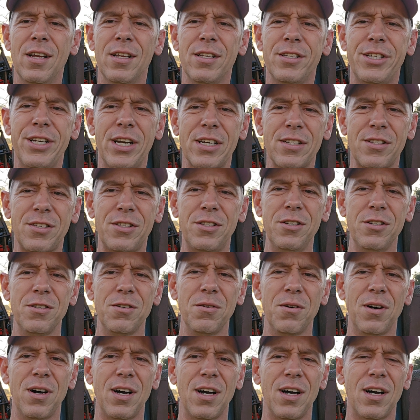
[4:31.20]
just
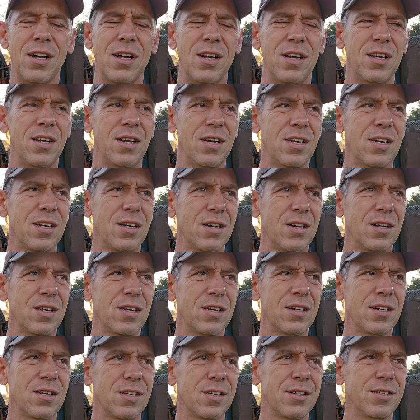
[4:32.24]
to uh,
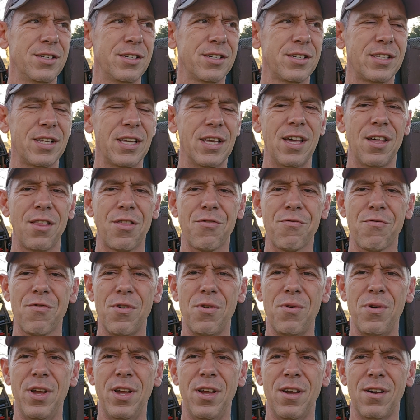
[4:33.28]
just to get
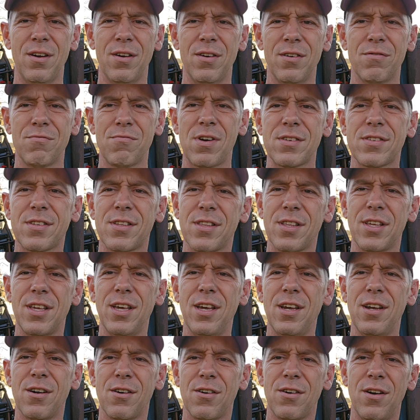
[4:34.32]
through here rest of the
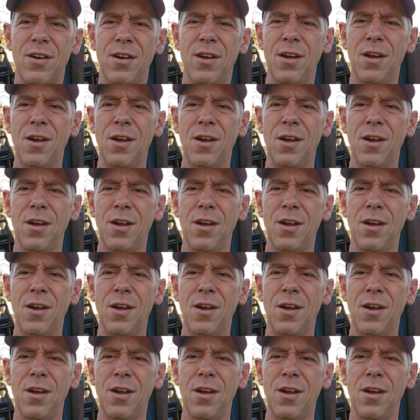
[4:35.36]
year.